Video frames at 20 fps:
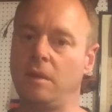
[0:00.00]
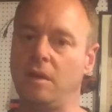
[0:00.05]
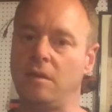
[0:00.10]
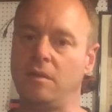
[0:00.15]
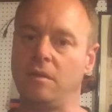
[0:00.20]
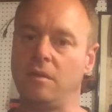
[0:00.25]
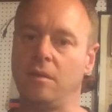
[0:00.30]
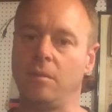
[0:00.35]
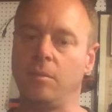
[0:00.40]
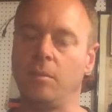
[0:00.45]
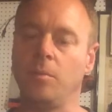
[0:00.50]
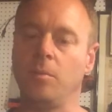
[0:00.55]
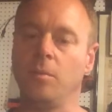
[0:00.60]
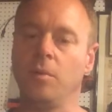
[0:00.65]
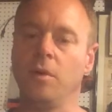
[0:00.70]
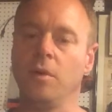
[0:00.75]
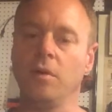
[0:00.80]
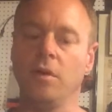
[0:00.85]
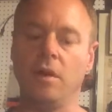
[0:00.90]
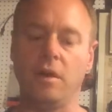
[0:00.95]
gets a little bit
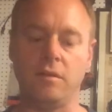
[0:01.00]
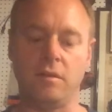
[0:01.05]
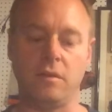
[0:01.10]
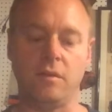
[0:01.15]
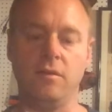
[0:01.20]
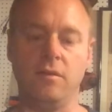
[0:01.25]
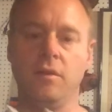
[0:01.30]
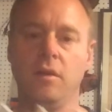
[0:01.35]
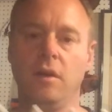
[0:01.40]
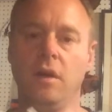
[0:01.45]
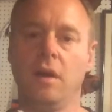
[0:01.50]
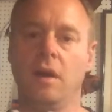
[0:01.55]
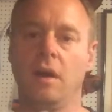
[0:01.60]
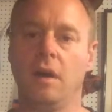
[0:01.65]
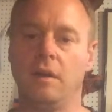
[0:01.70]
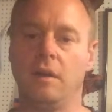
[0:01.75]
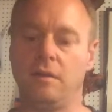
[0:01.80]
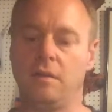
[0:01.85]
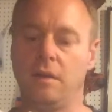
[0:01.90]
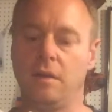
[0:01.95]
more aggressive
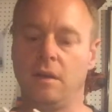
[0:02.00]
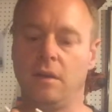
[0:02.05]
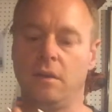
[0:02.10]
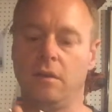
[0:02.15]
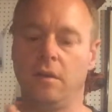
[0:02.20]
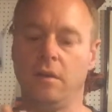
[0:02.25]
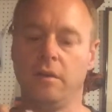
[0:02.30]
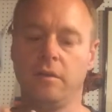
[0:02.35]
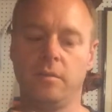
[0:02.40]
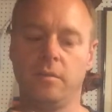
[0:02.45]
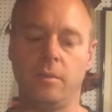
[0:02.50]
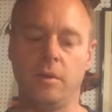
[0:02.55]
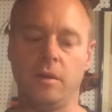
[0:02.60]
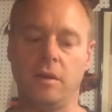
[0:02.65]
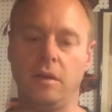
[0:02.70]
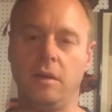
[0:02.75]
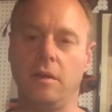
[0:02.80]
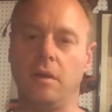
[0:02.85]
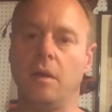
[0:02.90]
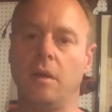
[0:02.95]
until
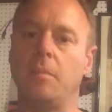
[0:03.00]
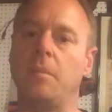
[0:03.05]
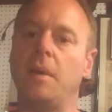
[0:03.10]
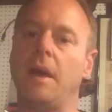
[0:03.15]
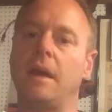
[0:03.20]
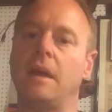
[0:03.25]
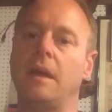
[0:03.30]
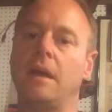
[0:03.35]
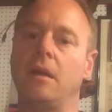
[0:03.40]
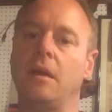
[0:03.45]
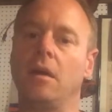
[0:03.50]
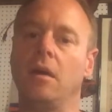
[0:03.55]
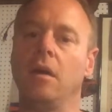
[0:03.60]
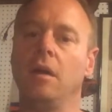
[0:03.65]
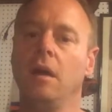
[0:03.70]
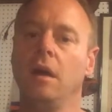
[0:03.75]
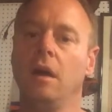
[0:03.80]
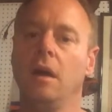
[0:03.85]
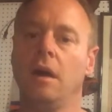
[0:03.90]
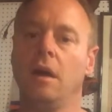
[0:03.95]
ultimately you get back
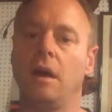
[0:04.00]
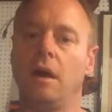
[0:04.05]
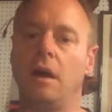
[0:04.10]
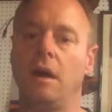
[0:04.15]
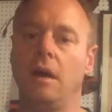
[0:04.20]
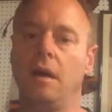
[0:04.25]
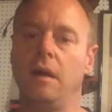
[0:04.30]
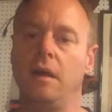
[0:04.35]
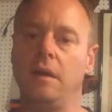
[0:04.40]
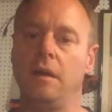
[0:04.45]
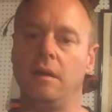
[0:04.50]
here uh,